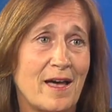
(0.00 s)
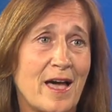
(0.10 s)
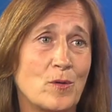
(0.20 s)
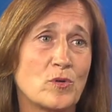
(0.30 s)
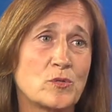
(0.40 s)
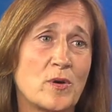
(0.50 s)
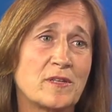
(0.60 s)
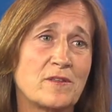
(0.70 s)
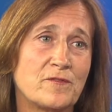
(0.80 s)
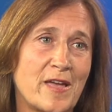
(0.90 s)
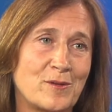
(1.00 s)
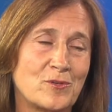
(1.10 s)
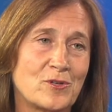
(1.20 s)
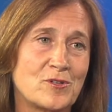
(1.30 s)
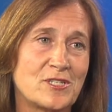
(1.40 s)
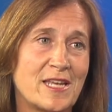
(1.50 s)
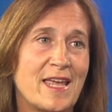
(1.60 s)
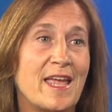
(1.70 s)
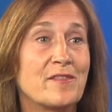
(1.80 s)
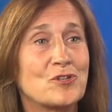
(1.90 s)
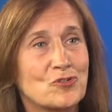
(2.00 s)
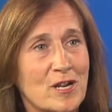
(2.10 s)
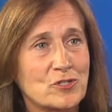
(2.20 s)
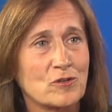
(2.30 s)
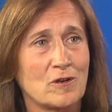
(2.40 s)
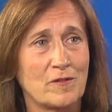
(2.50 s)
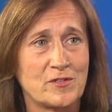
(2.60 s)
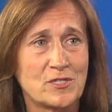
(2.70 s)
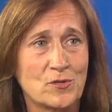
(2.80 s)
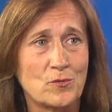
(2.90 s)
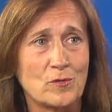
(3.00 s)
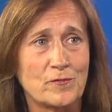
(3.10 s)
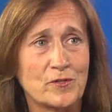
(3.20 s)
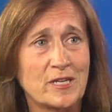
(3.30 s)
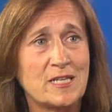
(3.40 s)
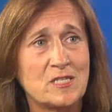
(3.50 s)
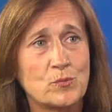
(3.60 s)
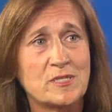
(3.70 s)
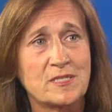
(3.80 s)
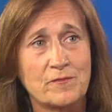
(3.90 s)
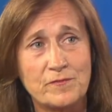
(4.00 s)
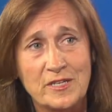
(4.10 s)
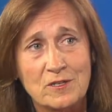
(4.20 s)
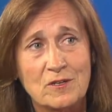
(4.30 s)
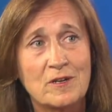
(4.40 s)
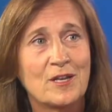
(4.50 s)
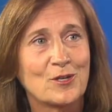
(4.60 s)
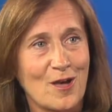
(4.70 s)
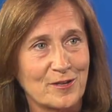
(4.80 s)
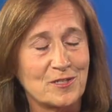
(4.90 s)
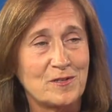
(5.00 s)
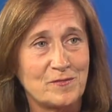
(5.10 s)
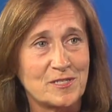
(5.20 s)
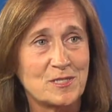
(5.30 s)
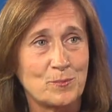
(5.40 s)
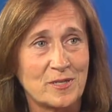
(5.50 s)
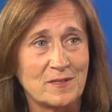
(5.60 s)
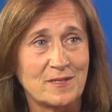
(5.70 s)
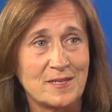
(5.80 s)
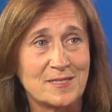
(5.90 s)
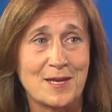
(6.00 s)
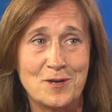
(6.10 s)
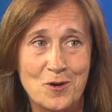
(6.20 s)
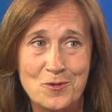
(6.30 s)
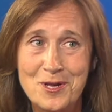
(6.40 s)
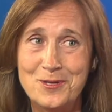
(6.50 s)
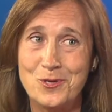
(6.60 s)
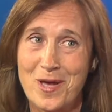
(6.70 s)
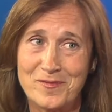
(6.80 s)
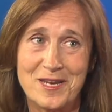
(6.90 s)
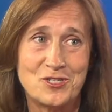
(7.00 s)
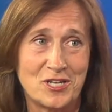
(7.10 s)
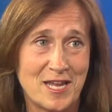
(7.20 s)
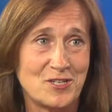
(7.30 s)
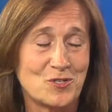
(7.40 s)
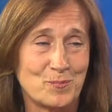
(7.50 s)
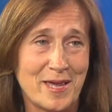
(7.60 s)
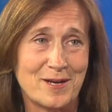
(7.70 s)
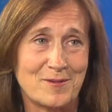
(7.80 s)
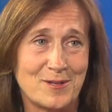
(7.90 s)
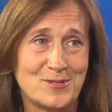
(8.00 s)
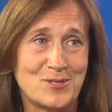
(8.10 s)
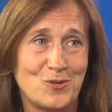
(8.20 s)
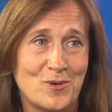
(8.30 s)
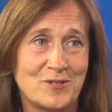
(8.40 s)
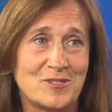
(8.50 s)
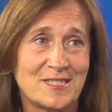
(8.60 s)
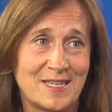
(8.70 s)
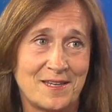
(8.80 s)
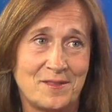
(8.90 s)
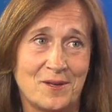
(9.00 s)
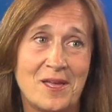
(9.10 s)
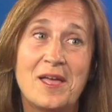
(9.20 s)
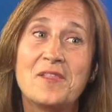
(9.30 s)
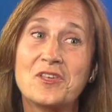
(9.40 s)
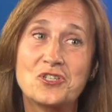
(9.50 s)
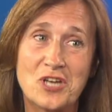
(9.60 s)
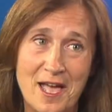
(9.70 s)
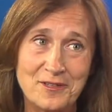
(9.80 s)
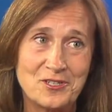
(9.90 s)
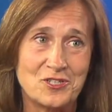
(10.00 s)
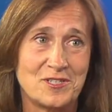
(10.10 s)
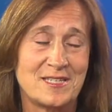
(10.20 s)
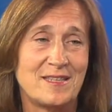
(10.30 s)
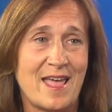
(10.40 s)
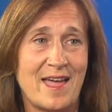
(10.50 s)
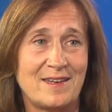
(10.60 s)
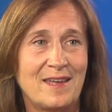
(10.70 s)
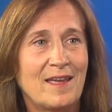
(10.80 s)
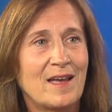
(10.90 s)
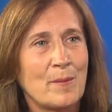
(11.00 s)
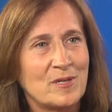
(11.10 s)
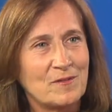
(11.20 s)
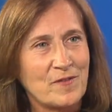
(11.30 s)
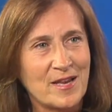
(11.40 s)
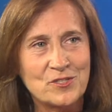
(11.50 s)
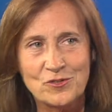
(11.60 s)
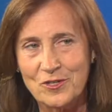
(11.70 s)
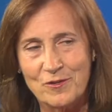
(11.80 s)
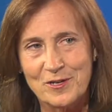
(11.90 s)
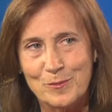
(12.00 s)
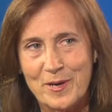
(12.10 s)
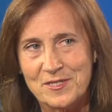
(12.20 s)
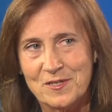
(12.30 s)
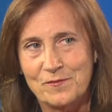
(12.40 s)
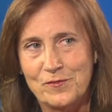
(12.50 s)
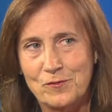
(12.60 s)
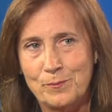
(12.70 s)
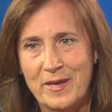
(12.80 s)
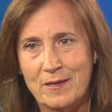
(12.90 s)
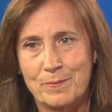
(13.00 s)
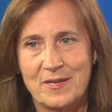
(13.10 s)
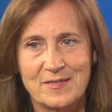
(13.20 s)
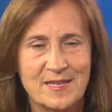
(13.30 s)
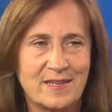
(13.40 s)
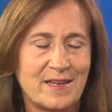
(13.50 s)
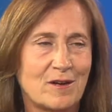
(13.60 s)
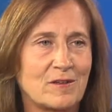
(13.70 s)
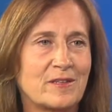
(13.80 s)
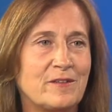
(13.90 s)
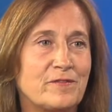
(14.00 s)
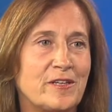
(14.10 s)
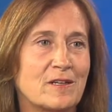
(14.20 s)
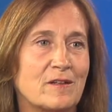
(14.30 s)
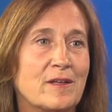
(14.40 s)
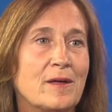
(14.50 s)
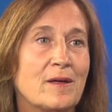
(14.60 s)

I was one of the founders and the treasurer of a school for kids with severe cognitive disabilities. I know you have an education background, so you understand the challenges in that. I'm an advisor at the Greater Boston Food Bank because I inherently feel